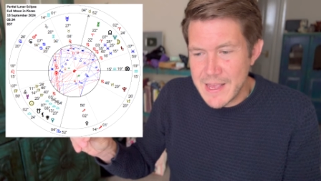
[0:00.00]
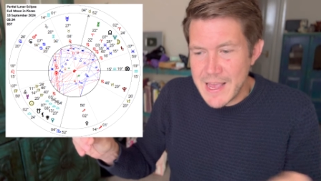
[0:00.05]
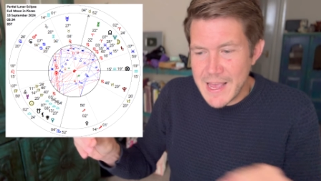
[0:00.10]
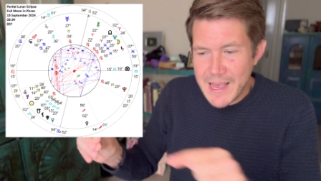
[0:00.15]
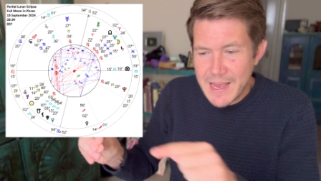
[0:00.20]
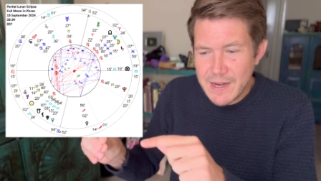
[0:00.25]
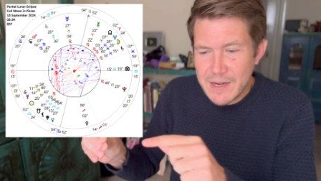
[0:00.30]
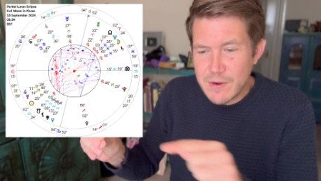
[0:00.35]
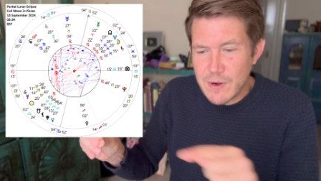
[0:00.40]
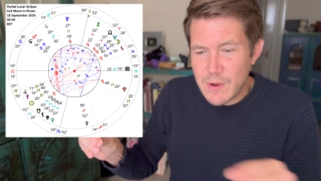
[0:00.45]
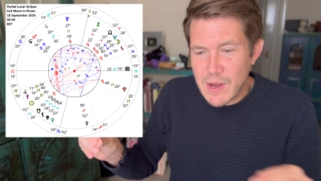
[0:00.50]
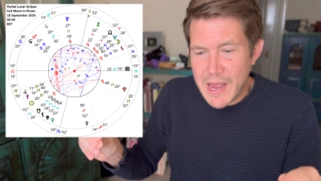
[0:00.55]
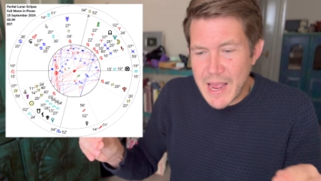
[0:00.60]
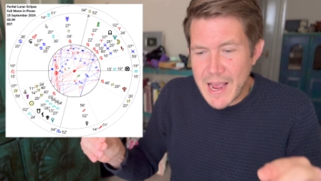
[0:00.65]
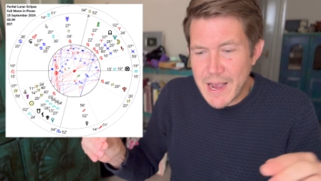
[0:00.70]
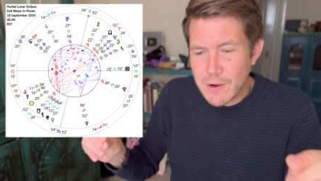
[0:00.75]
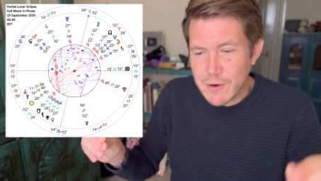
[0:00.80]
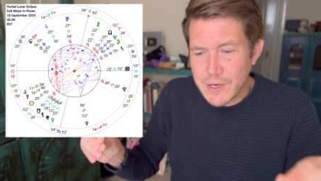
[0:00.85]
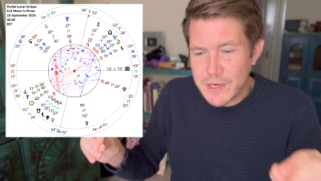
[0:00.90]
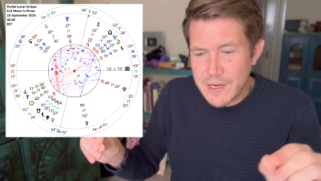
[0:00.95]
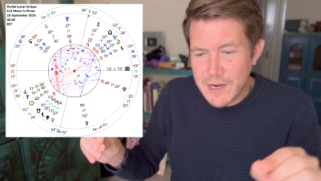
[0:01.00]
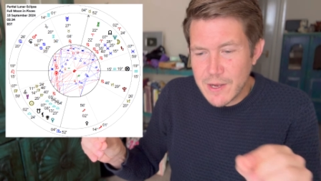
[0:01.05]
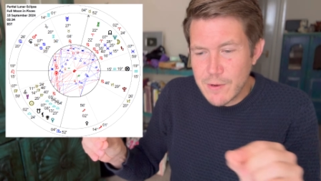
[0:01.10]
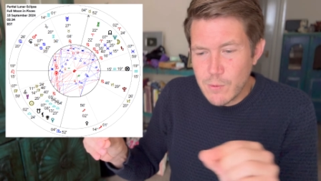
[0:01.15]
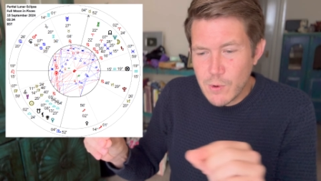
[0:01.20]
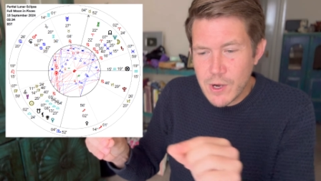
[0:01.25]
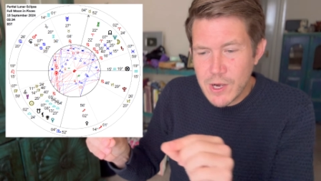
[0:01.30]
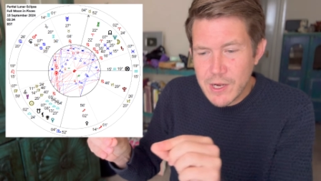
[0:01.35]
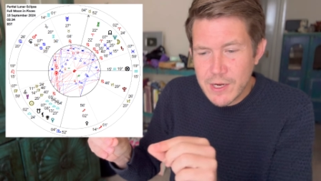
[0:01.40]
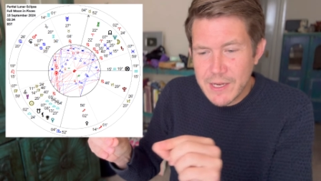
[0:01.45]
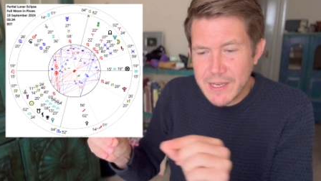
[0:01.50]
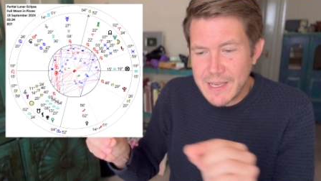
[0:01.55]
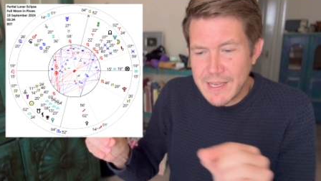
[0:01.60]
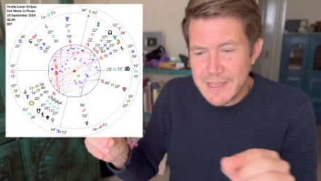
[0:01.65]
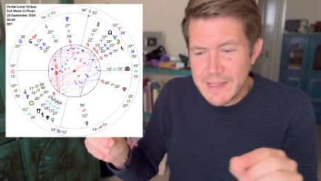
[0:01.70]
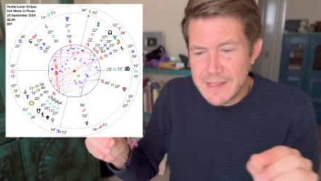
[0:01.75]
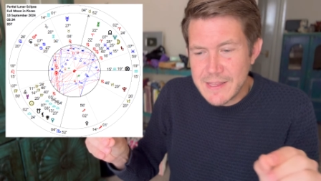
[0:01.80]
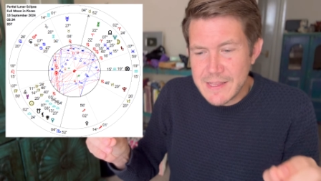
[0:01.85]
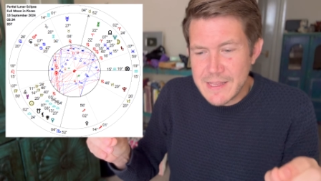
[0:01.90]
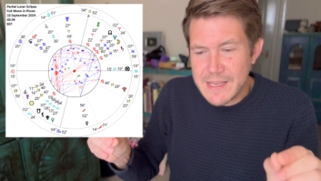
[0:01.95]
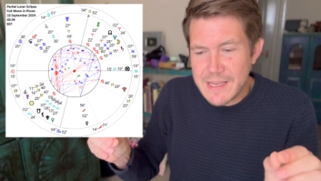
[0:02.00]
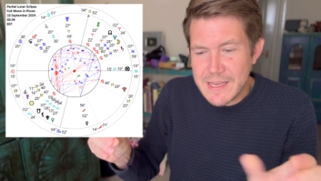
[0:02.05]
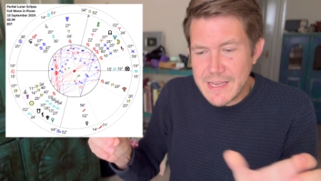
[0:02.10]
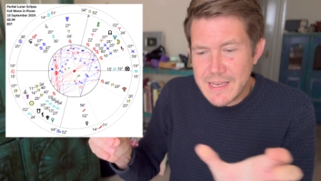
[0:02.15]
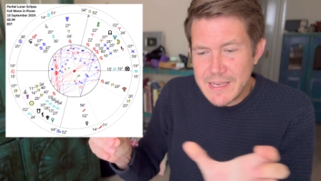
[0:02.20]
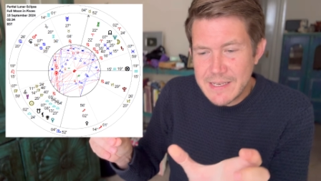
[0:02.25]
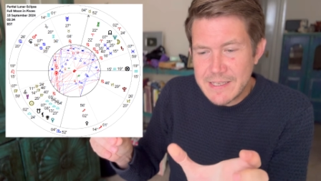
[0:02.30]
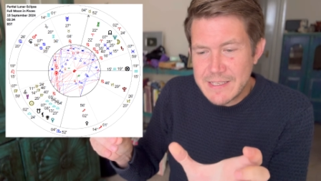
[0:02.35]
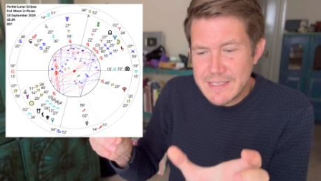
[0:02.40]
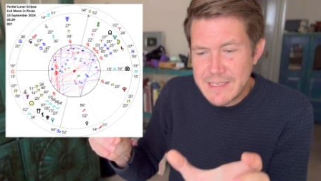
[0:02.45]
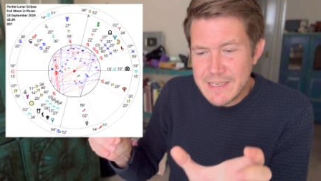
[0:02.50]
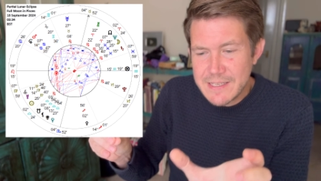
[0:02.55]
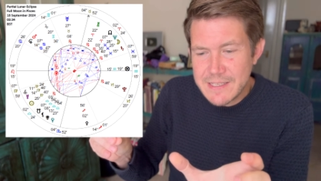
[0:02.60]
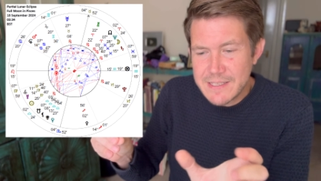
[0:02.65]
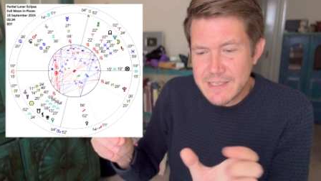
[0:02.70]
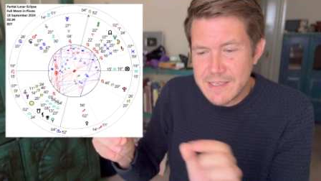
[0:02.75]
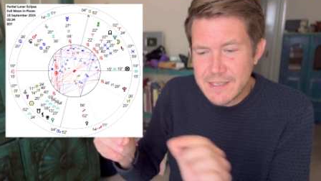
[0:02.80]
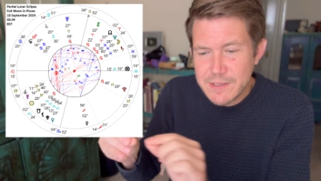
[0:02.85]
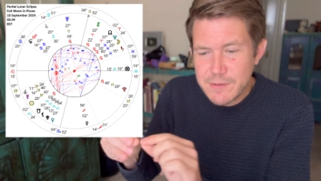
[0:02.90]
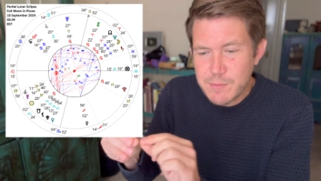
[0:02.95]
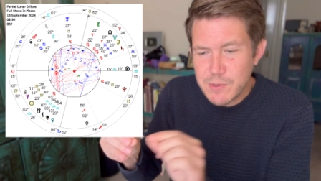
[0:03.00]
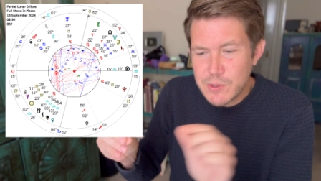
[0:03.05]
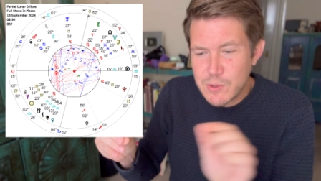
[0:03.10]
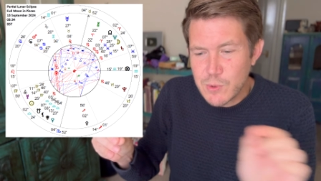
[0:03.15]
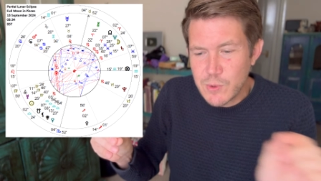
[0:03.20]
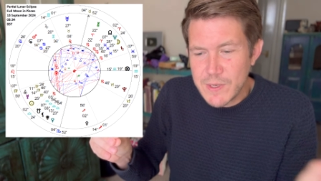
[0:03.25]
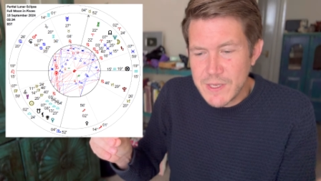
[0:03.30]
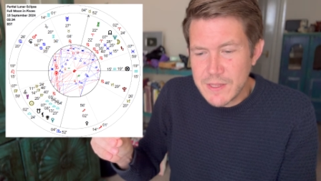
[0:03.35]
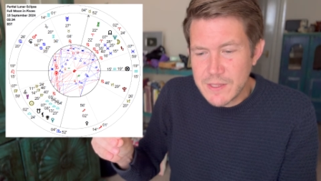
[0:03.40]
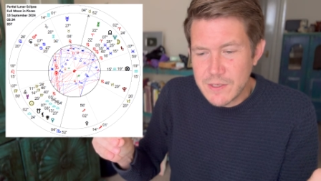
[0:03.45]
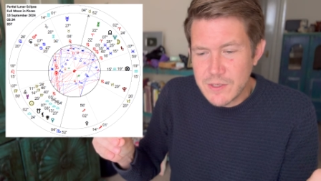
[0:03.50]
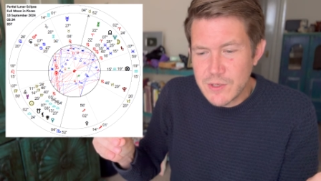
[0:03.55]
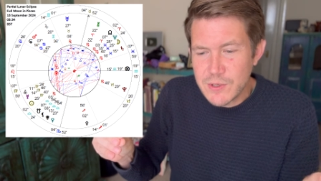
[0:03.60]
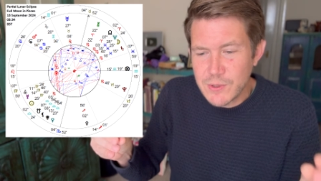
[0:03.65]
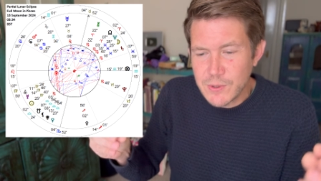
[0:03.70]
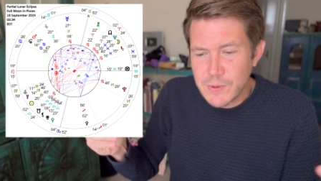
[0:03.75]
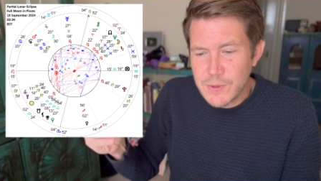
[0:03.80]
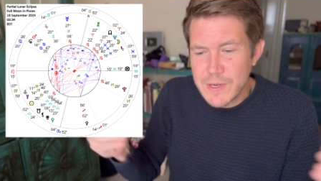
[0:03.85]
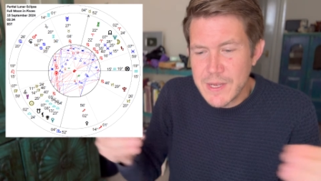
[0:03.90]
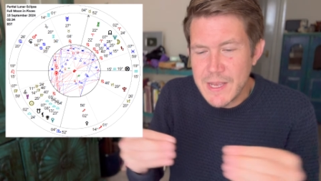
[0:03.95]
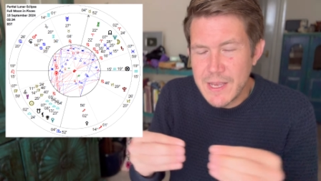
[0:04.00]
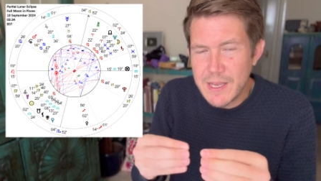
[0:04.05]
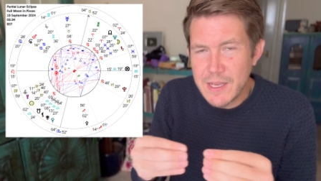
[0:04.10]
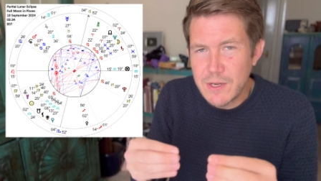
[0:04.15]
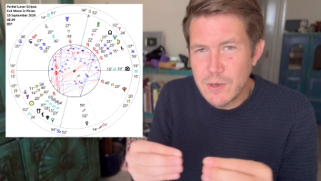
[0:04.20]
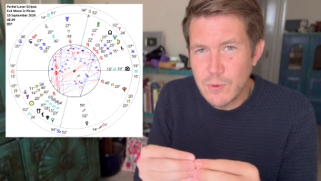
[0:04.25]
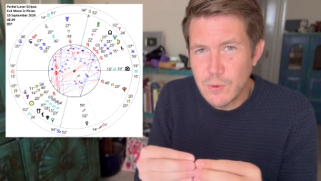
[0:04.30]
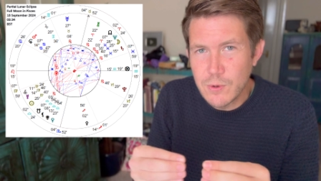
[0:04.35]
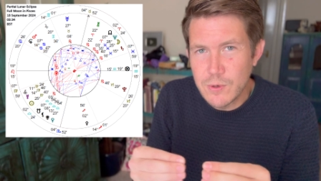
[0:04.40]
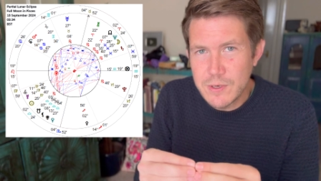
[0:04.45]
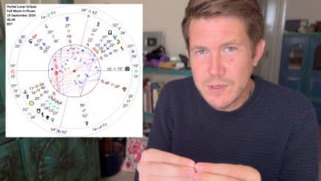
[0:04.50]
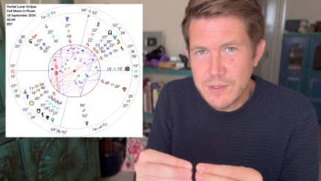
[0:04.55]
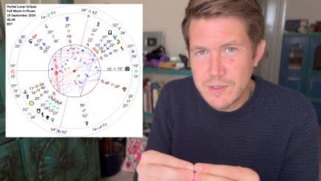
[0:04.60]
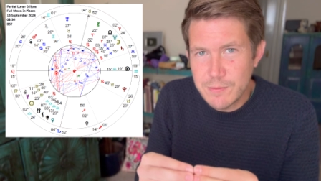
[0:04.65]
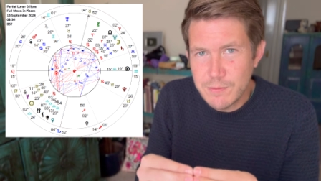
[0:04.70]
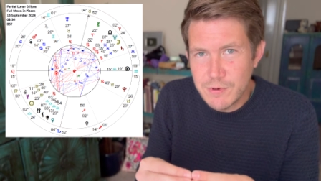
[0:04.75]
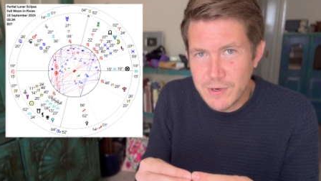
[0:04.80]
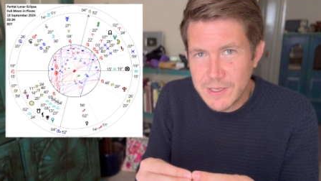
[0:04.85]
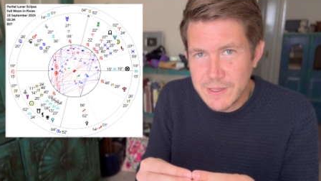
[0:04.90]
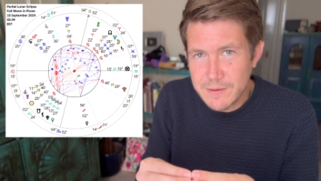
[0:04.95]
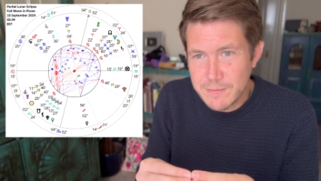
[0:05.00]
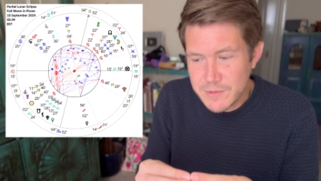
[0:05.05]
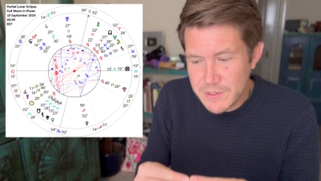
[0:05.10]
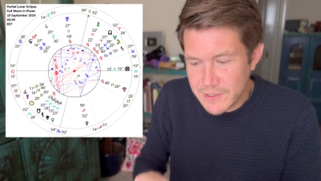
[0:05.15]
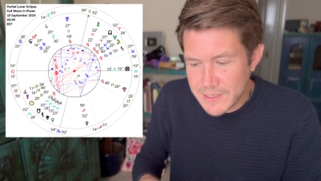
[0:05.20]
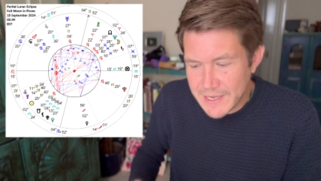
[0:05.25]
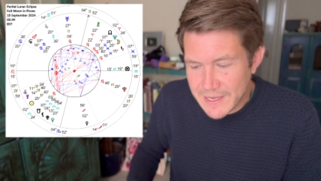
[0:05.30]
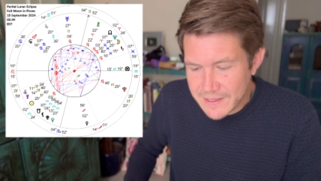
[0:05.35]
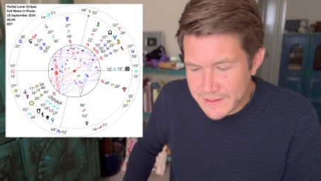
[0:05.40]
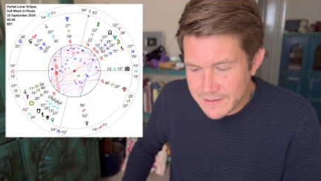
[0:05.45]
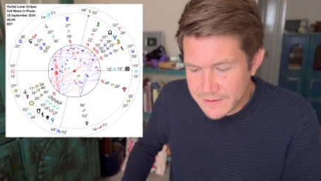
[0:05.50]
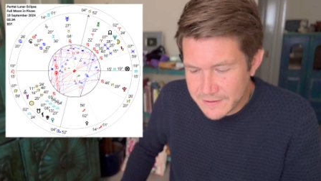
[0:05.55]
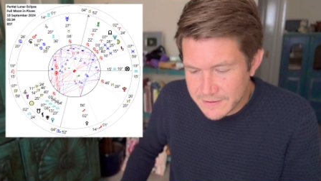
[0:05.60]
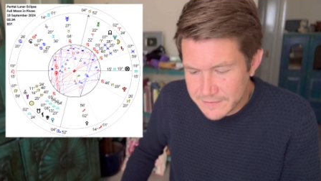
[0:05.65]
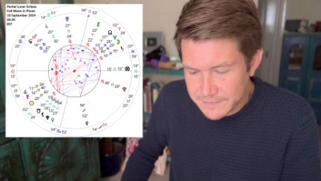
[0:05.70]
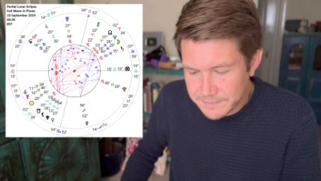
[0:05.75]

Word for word: And how can I work in the distance between the two in order to bring them together?